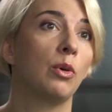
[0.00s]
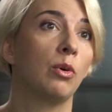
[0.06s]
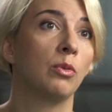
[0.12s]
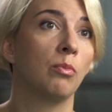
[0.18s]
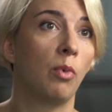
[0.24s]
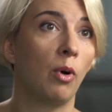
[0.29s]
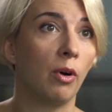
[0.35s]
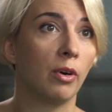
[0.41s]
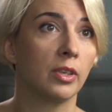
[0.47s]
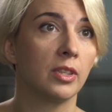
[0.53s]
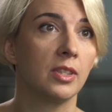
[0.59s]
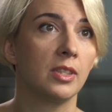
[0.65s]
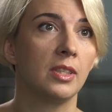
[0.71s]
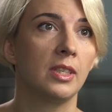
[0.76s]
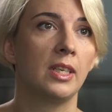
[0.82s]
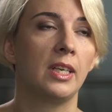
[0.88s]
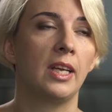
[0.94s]
you on board.
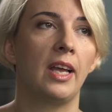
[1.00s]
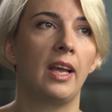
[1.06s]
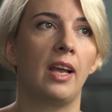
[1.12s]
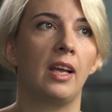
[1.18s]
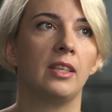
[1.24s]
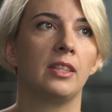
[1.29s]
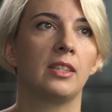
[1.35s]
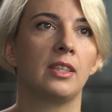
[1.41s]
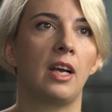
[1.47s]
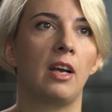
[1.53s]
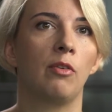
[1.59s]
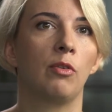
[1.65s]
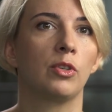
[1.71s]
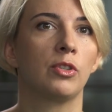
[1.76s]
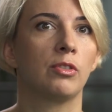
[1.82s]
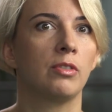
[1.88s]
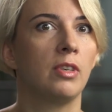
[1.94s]
And I
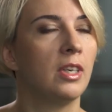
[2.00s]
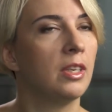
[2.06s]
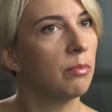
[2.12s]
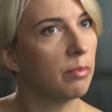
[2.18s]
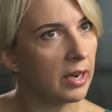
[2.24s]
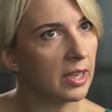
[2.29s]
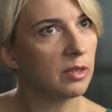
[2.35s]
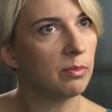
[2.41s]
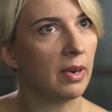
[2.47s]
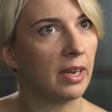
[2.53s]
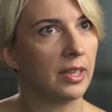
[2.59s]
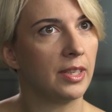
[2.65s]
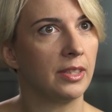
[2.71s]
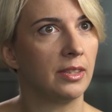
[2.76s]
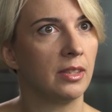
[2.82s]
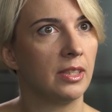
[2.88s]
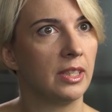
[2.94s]
was really impressed by
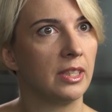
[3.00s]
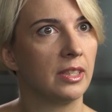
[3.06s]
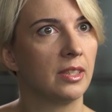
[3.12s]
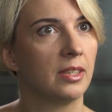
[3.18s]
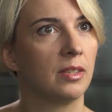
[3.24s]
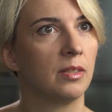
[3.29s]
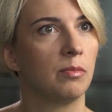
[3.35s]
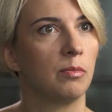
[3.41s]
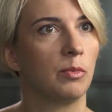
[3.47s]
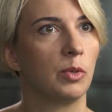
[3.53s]
this.